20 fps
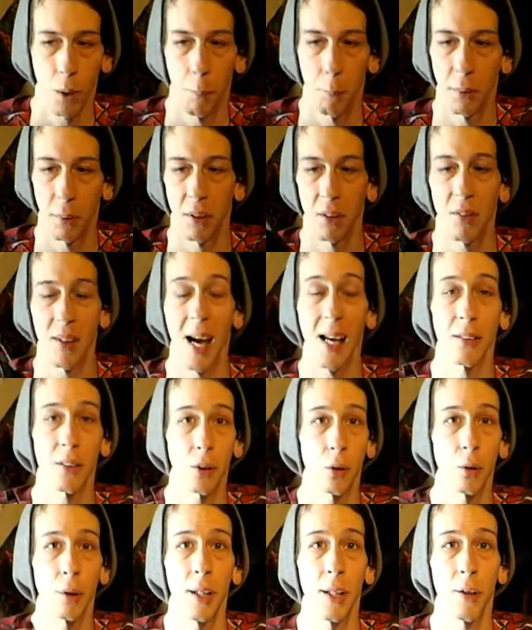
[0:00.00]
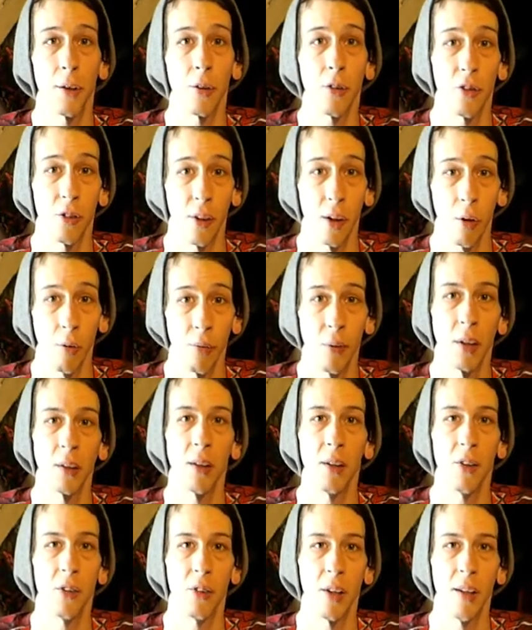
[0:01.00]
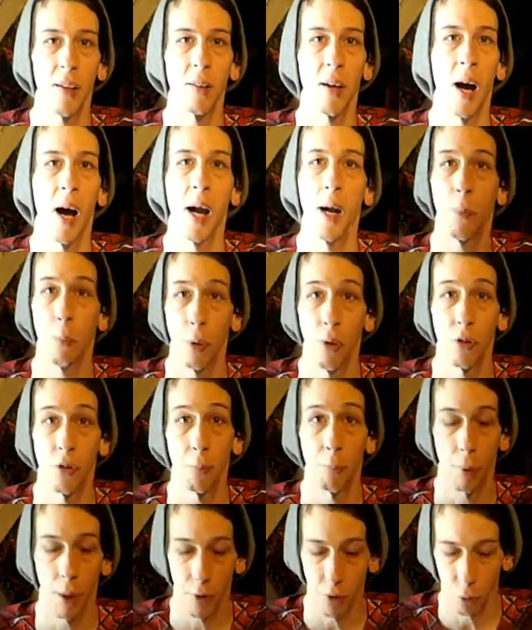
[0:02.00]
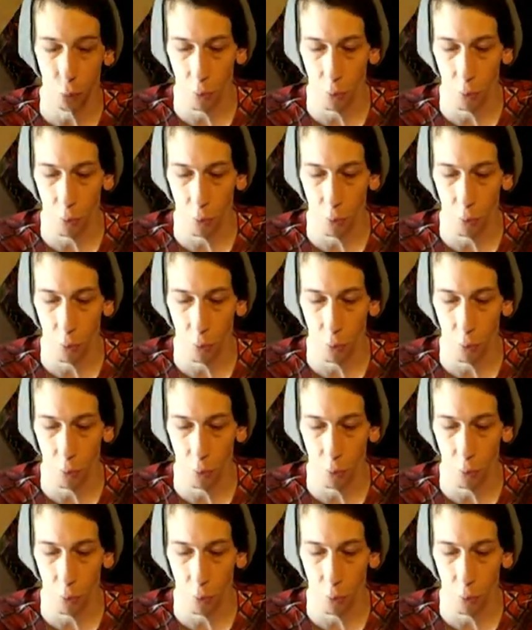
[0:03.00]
but the tactical gear itself that they sent i was impressed